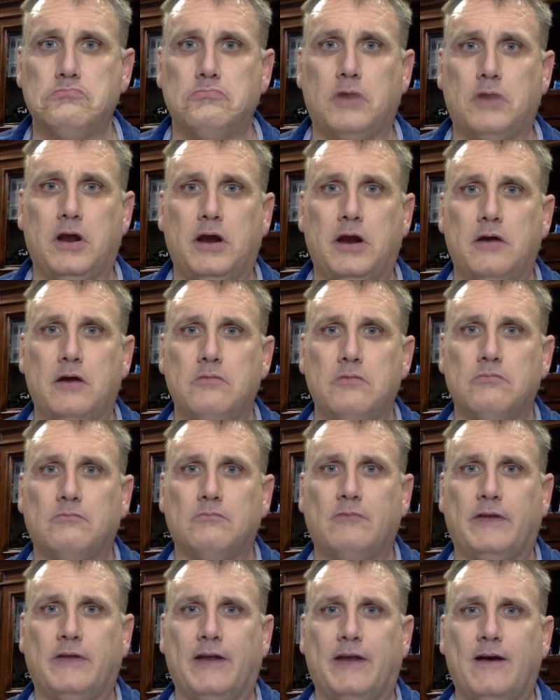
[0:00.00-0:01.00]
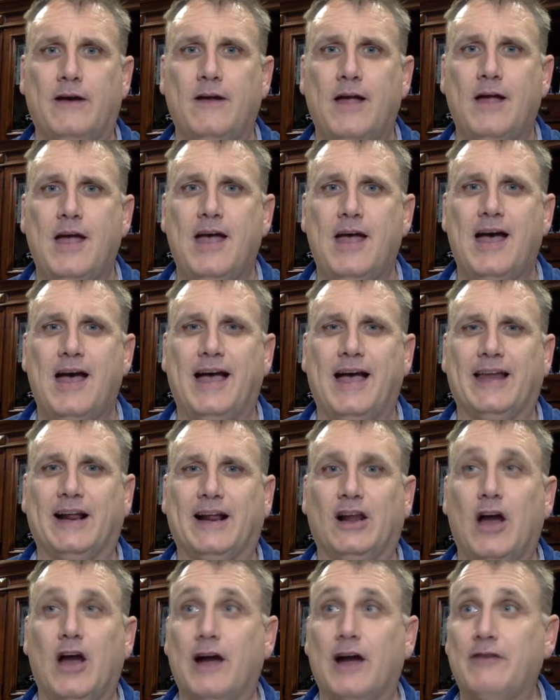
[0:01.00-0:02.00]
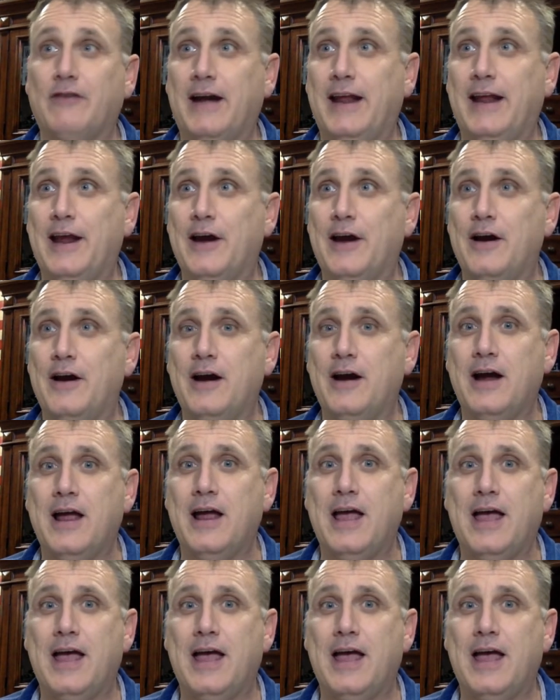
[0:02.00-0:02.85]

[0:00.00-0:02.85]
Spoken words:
Right there. I got a clock right here.